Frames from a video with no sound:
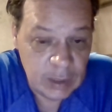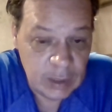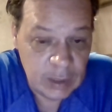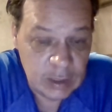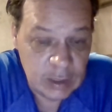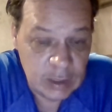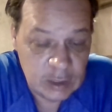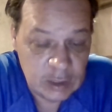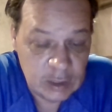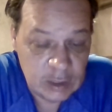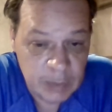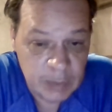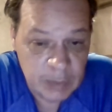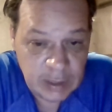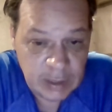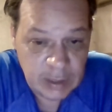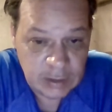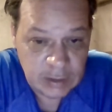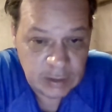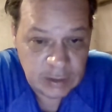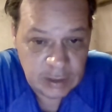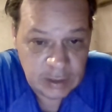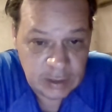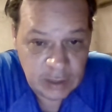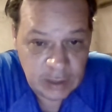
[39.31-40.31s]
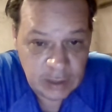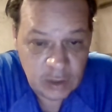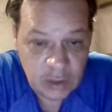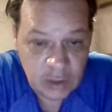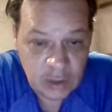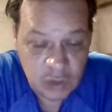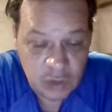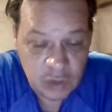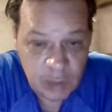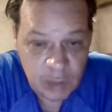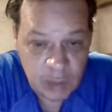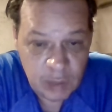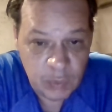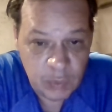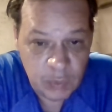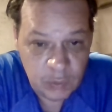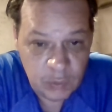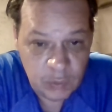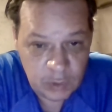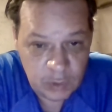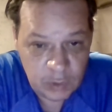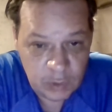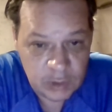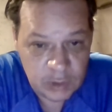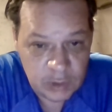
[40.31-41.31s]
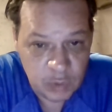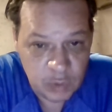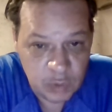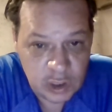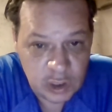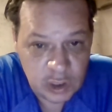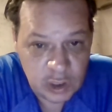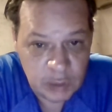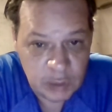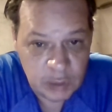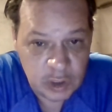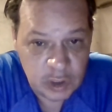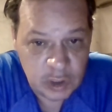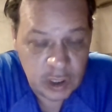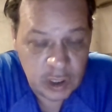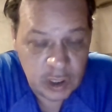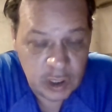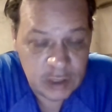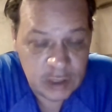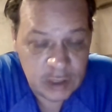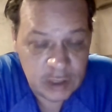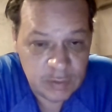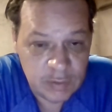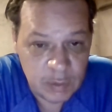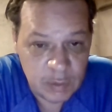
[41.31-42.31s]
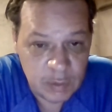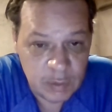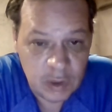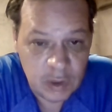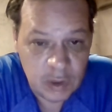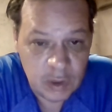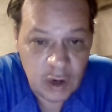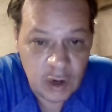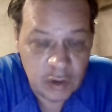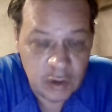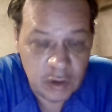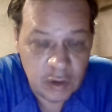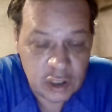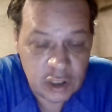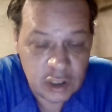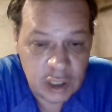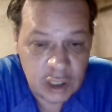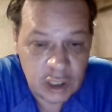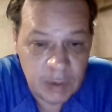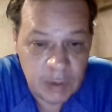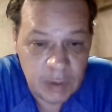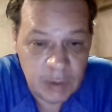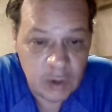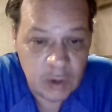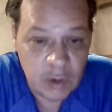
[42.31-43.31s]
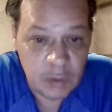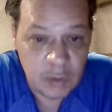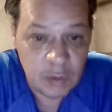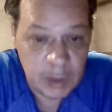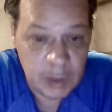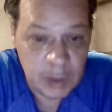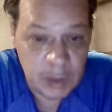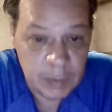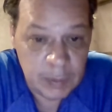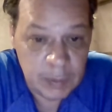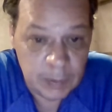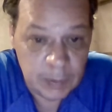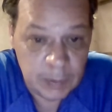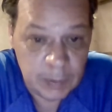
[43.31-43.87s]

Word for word: So basically, Donald Trump wants more stimulus checks from the Congress to come out to the people.